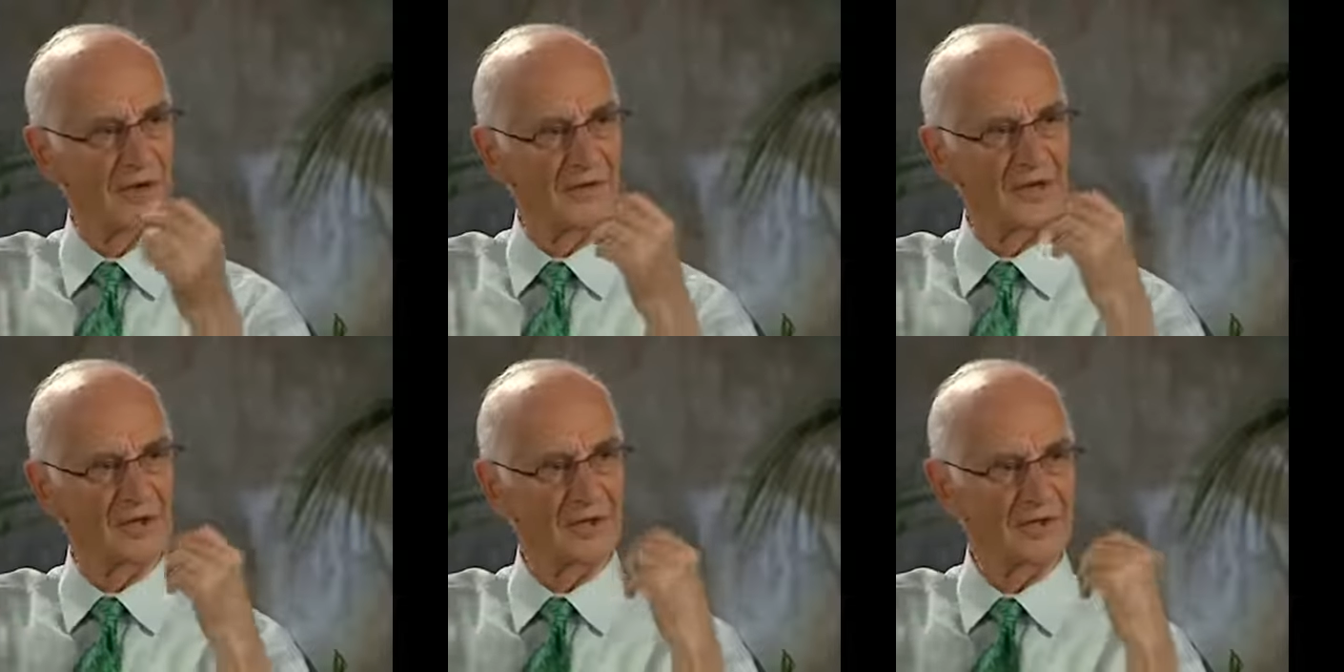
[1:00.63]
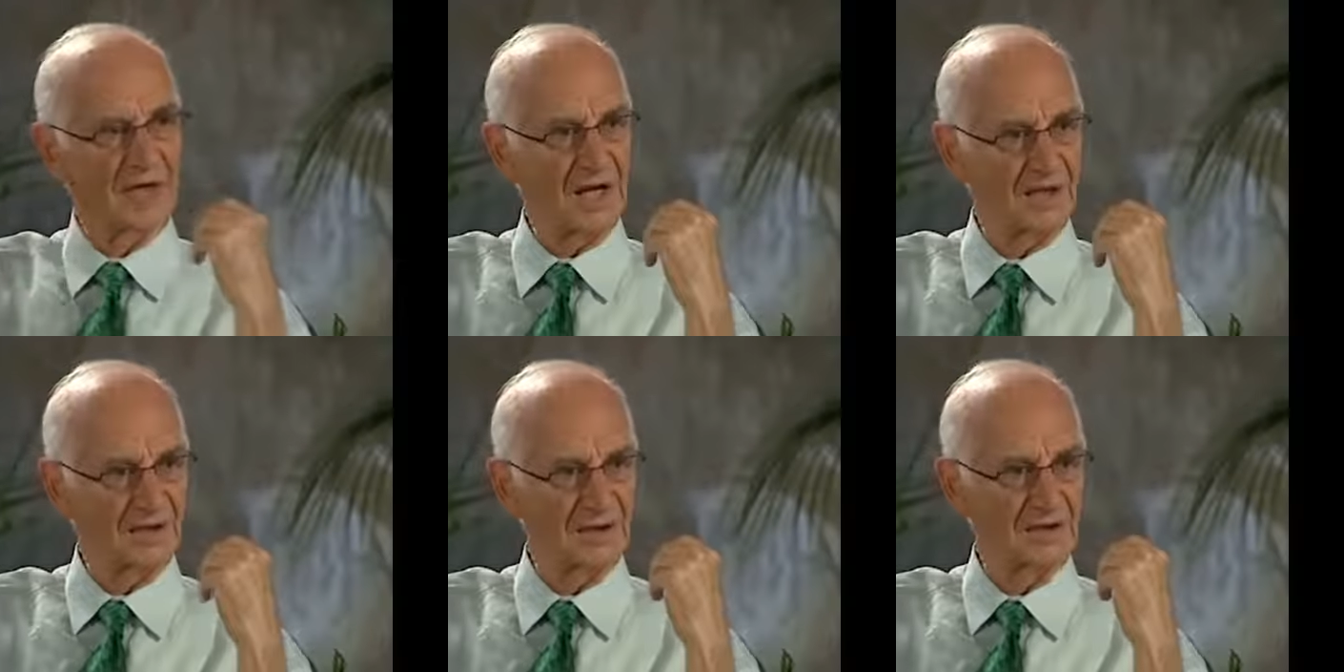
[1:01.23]
And the
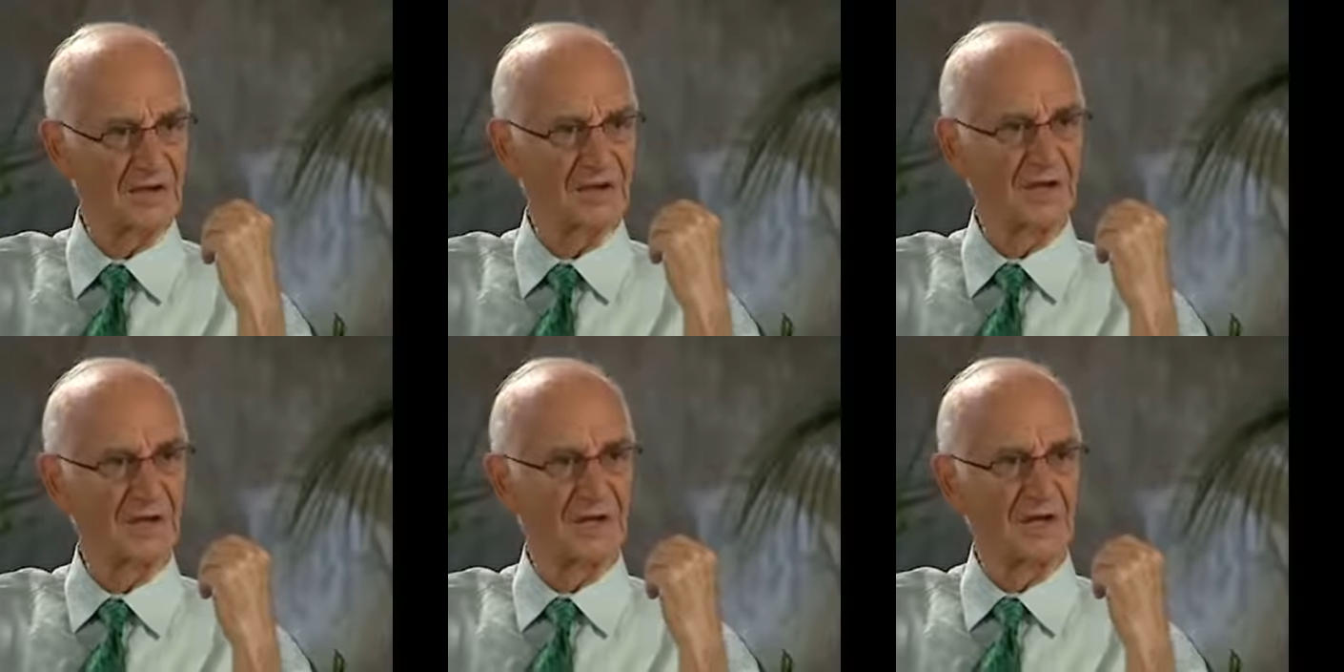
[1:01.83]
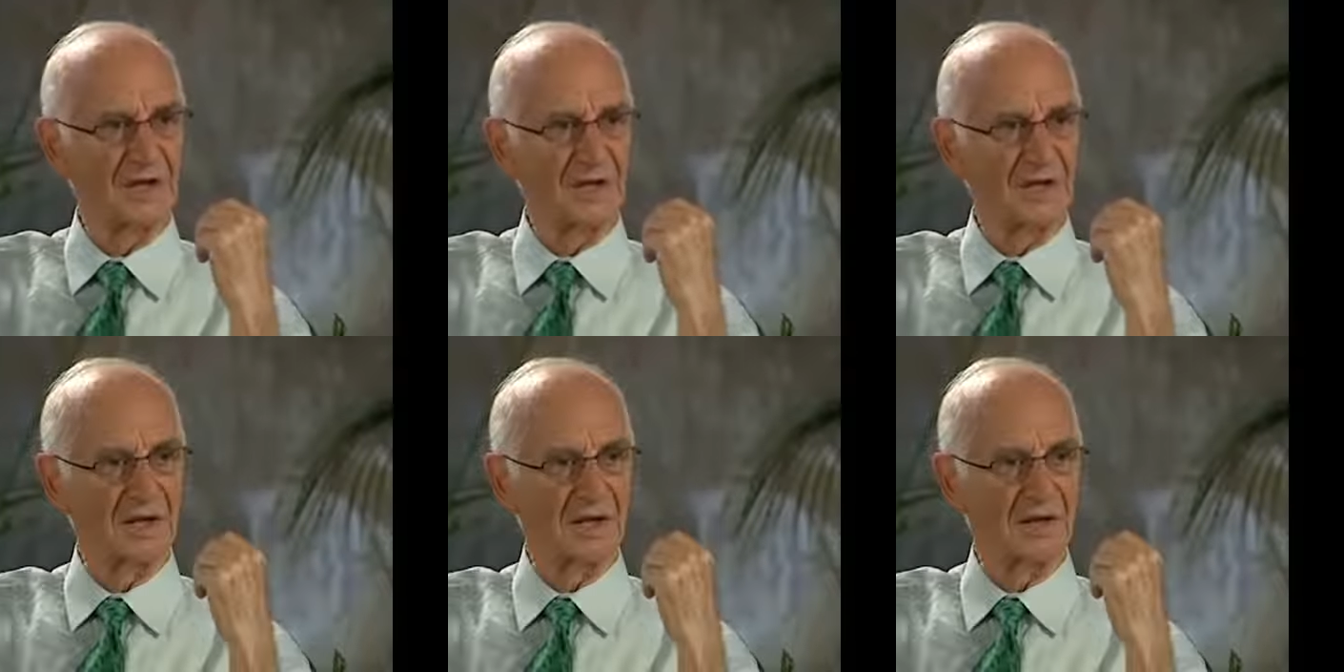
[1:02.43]
initiations,
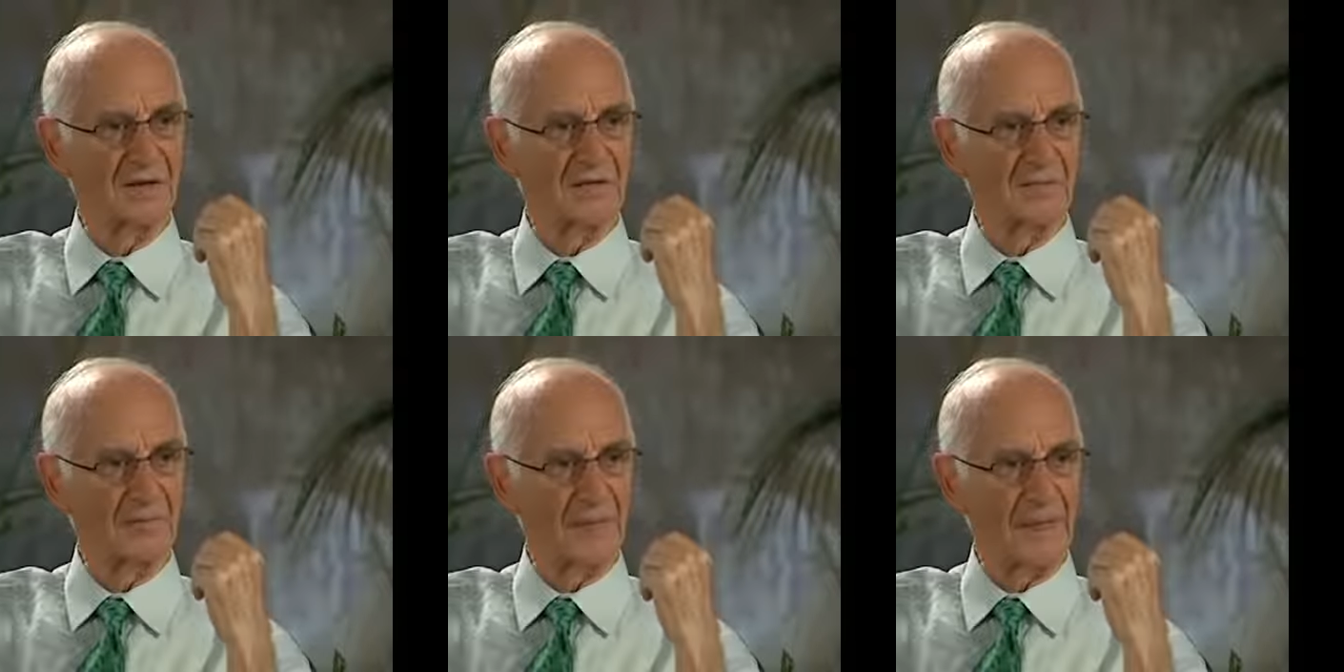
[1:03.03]
the